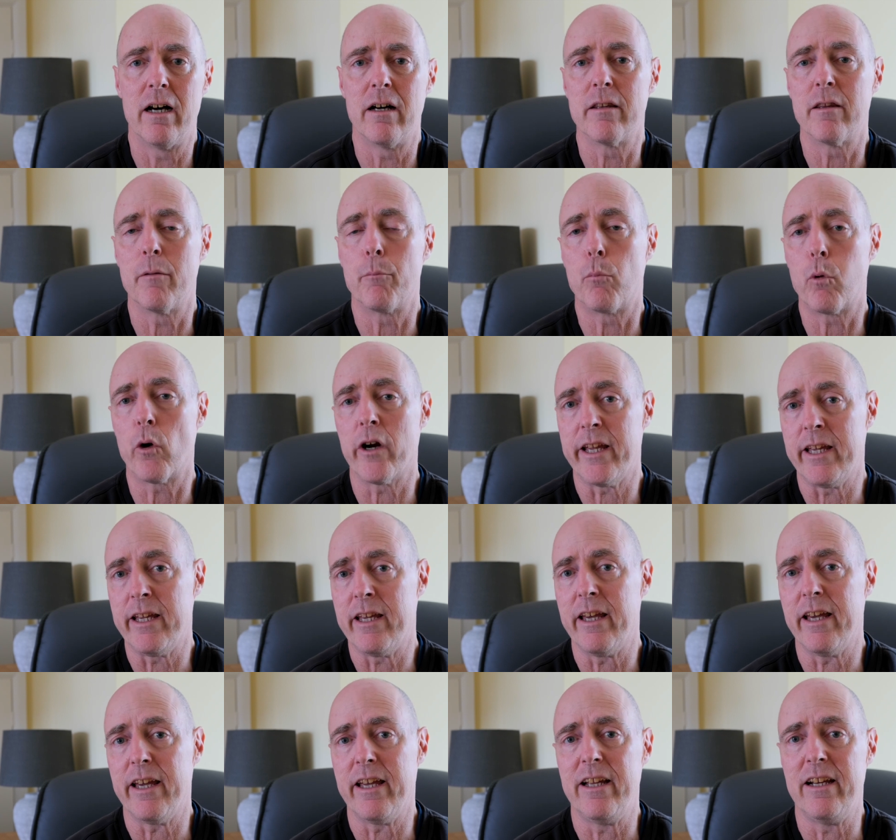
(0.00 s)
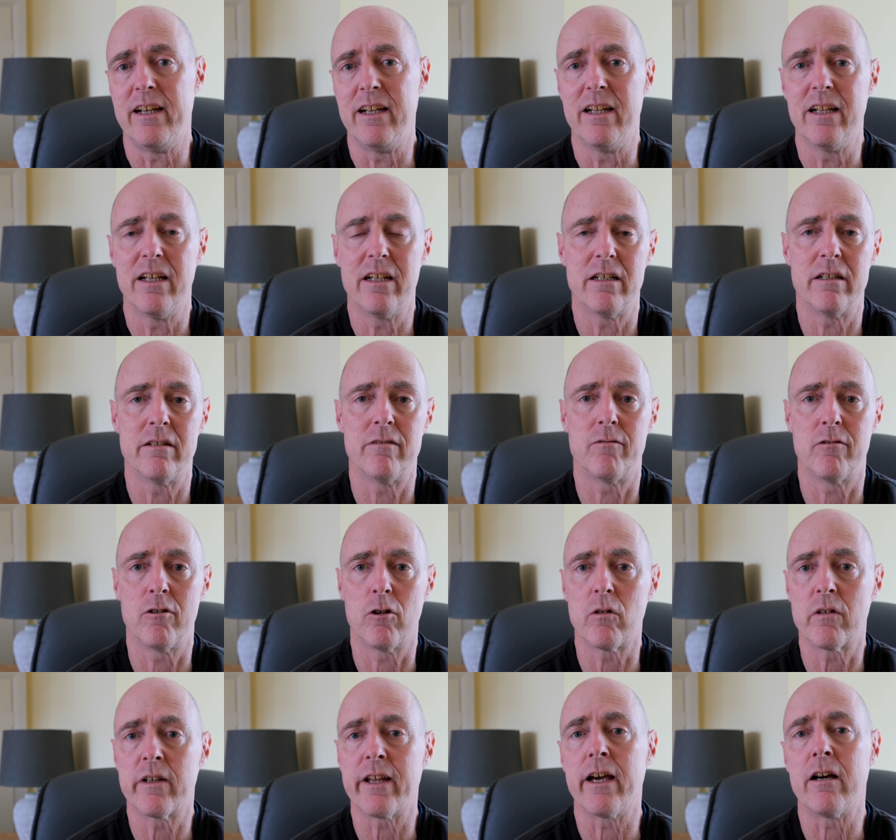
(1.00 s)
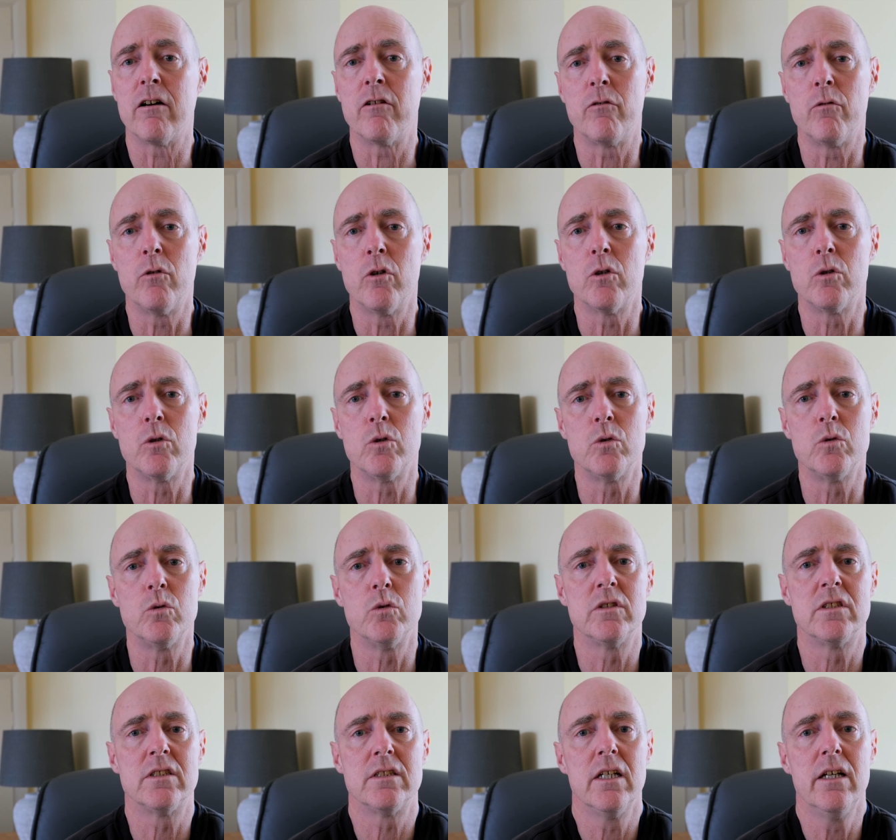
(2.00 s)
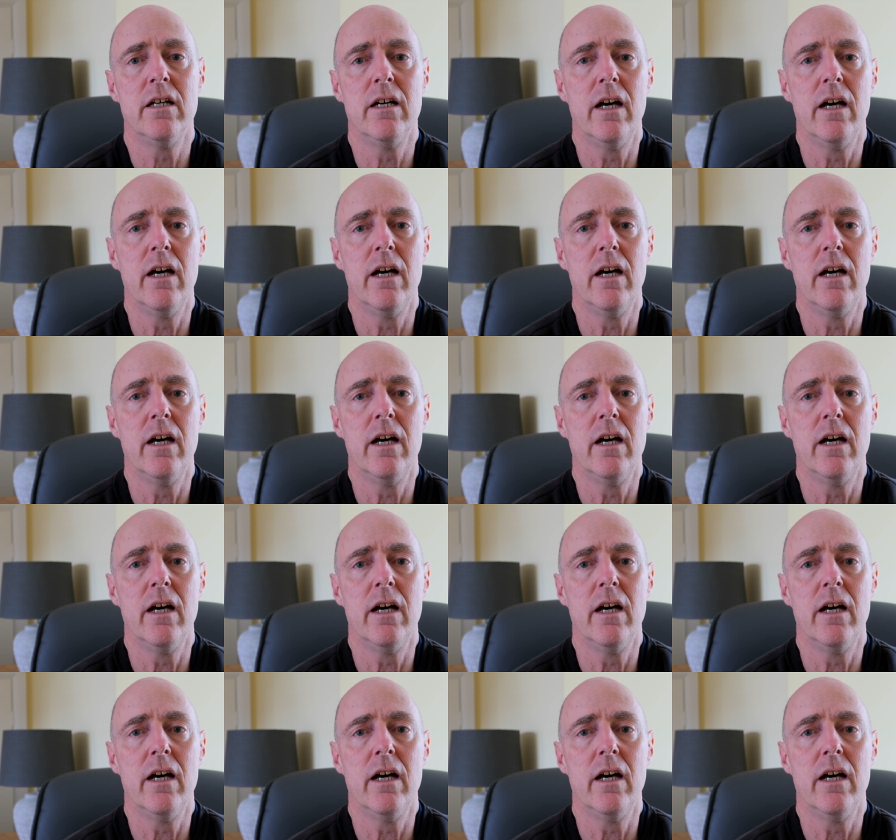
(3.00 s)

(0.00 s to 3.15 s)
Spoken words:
the breaking of lockdown rules,